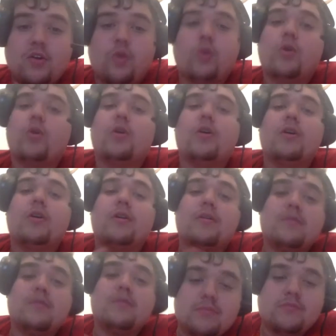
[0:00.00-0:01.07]
or
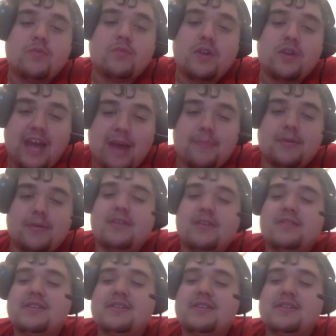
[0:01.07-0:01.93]
what happened